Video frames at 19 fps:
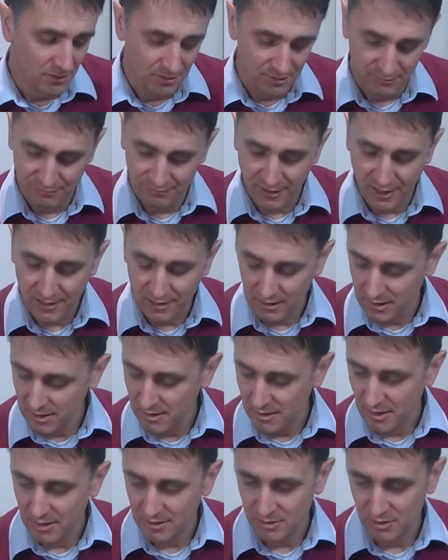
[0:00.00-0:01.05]
Finally,
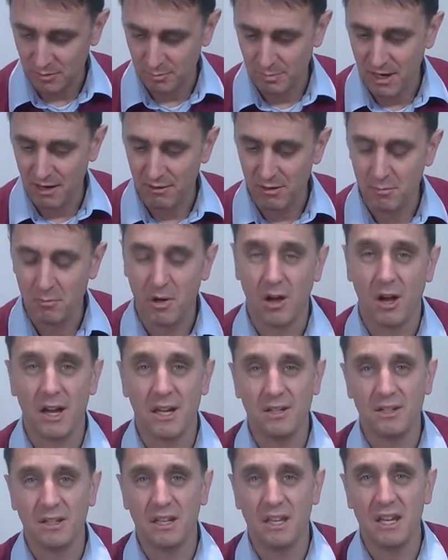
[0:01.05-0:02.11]
just bear in
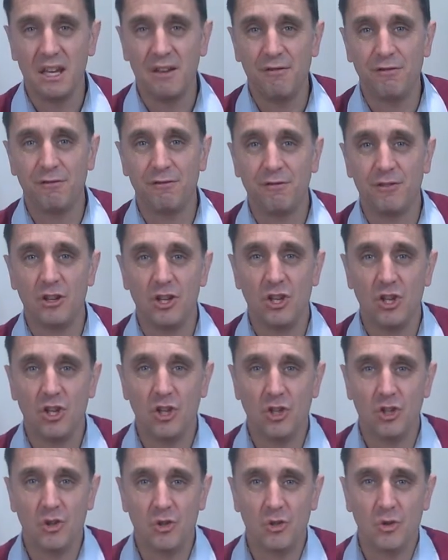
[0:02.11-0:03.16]
mind, if
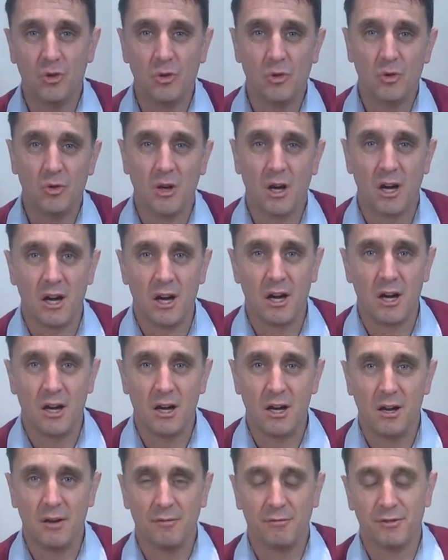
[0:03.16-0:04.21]
you
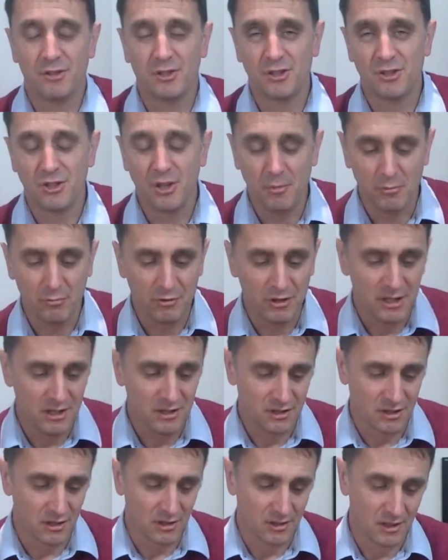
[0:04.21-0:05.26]
are for some
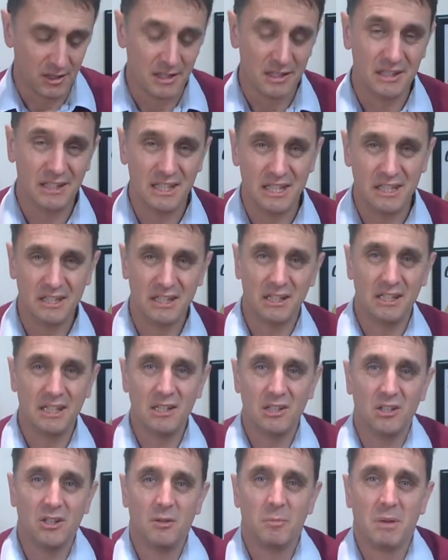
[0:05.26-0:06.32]
reason needing an
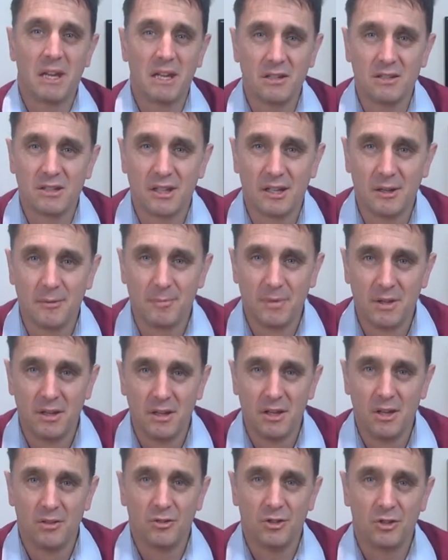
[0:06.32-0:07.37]
incubator
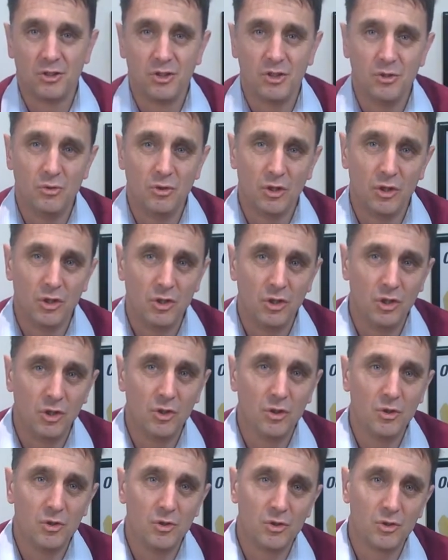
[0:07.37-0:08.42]
that you can
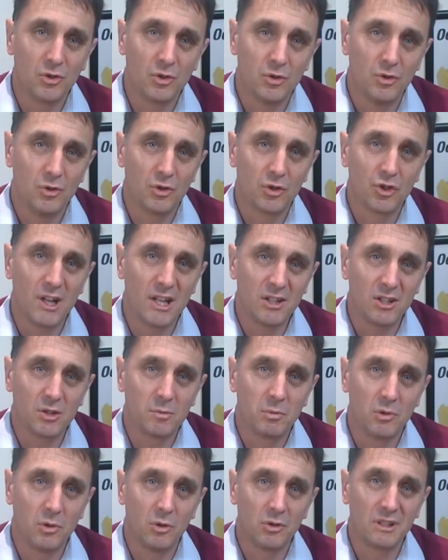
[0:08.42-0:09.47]
use to
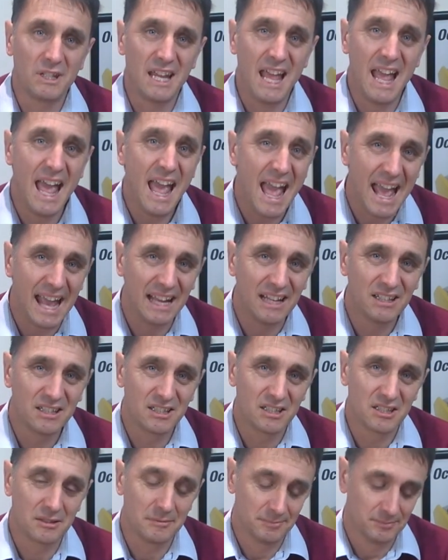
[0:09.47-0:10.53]
transport
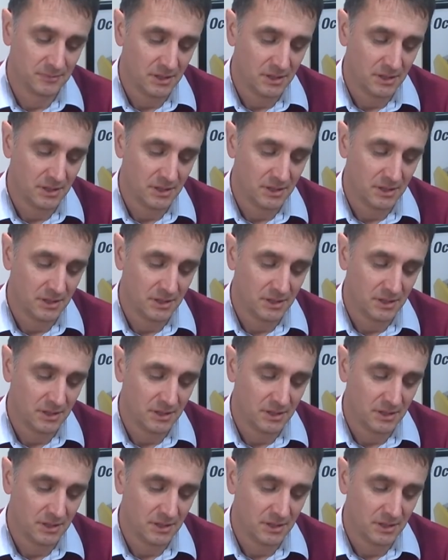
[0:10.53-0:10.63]
eggs,